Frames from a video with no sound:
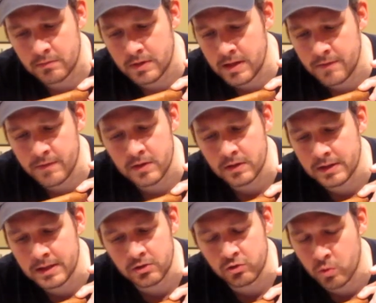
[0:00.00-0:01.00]
even a
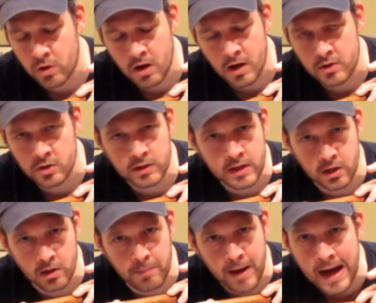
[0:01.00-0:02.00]
little too hard, you'll hear
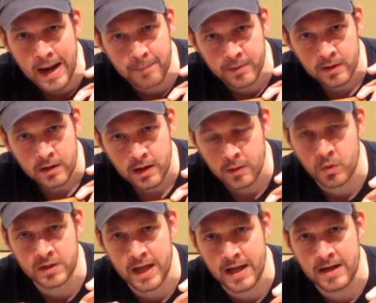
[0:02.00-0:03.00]
a pop, and
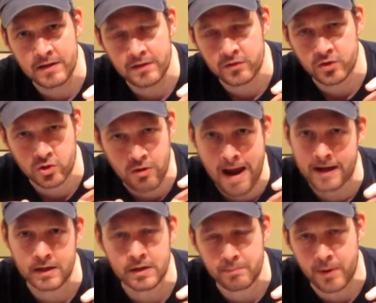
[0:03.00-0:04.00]
what that is you're
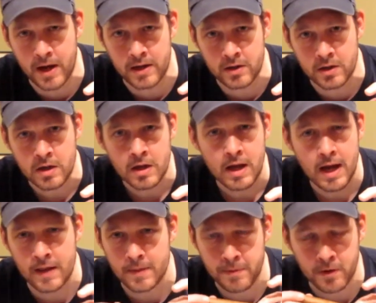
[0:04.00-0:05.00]
cracking the binder,
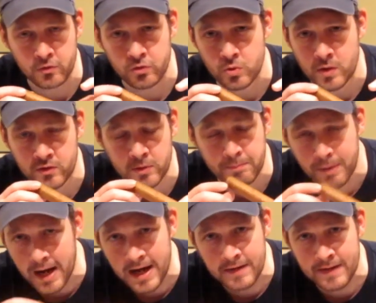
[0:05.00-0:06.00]
and the person who ends up
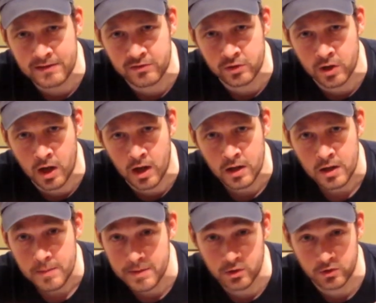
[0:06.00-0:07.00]
buying that cigar,
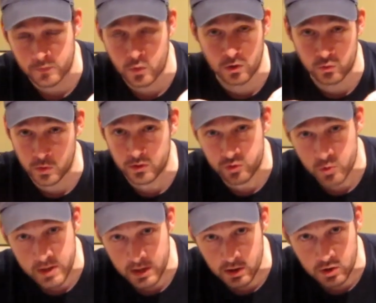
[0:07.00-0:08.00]
because of course once you
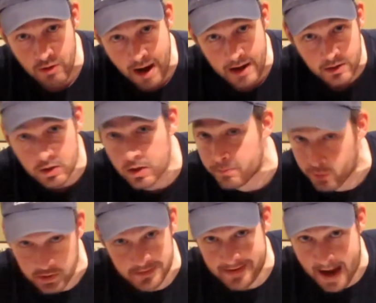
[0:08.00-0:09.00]
hear a crack, you're going to
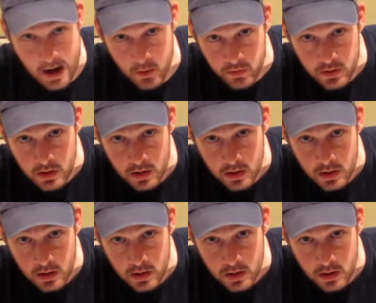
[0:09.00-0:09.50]
put it down,